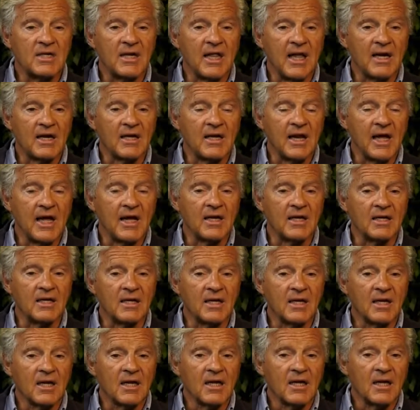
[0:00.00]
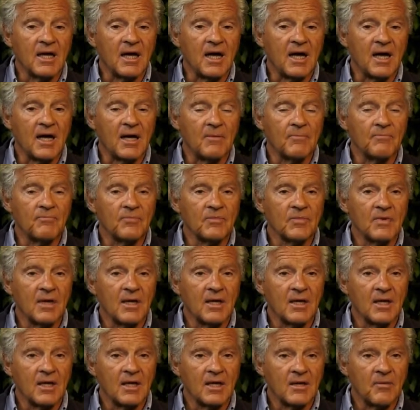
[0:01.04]
that night,
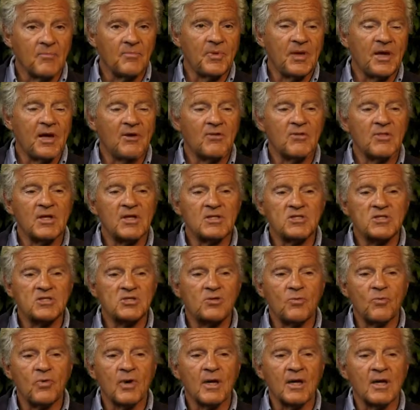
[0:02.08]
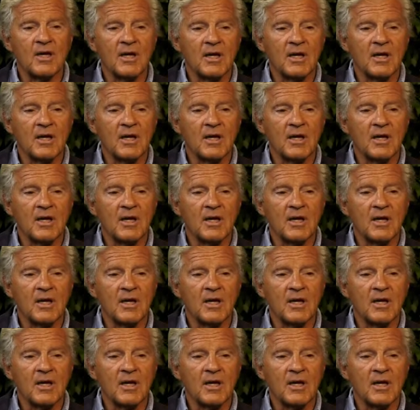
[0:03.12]
compare this to what